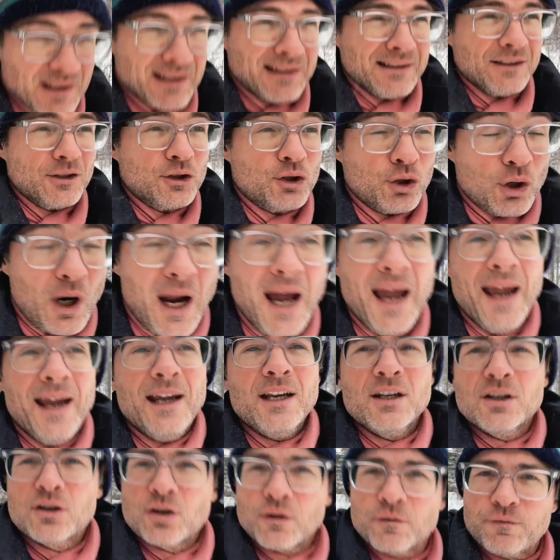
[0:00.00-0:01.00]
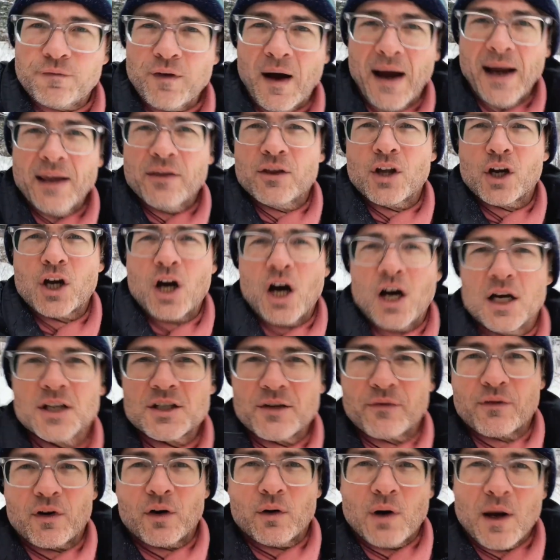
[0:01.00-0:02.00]
trying to find the cause
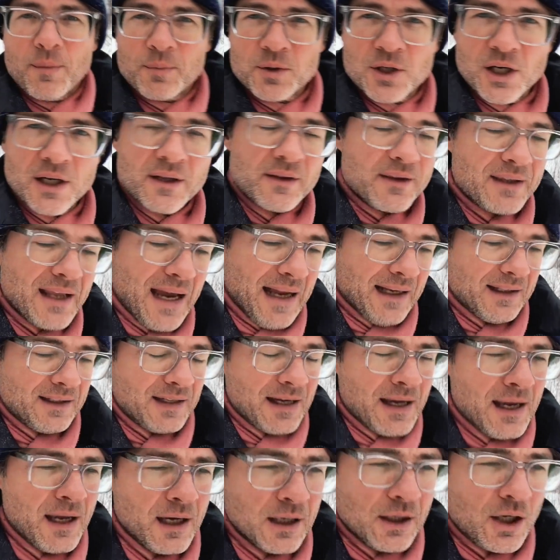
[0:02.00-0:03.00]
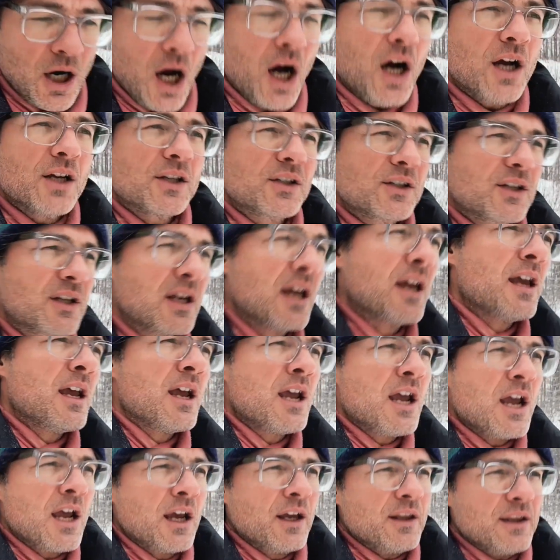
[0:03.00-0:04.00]
of corruption that caused
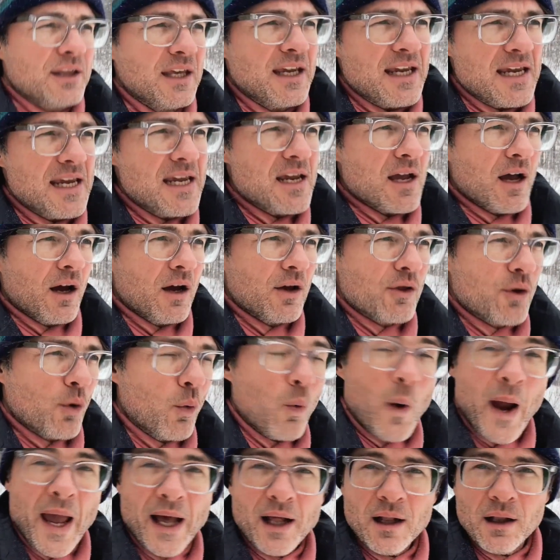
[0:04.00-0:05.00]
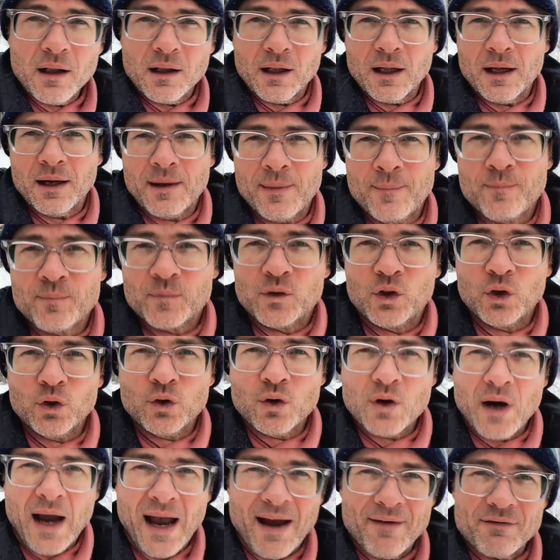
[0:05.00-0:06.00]
the well
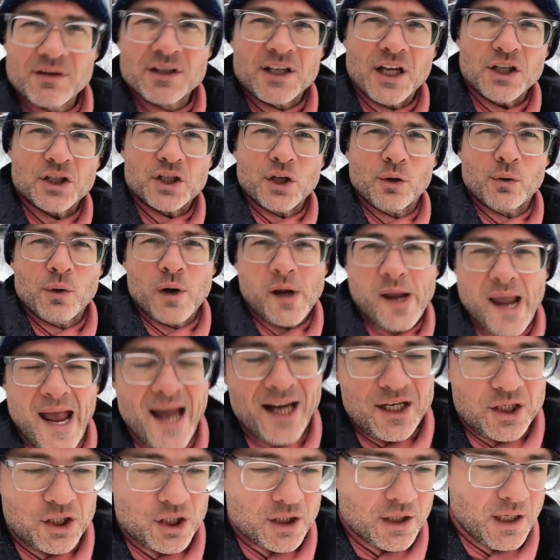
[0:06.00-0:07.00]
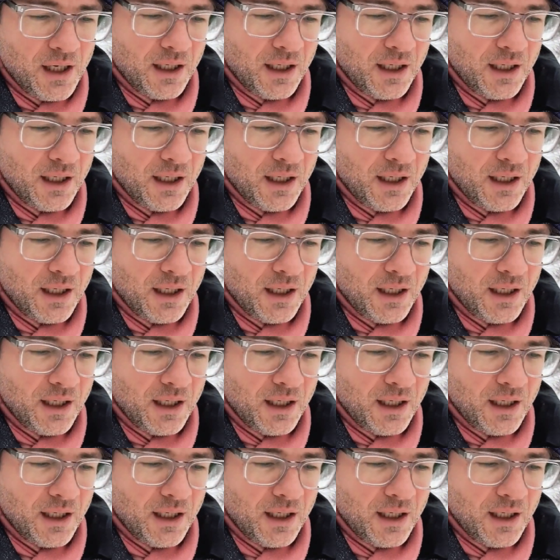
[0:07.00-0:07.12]
to have such a reaction, a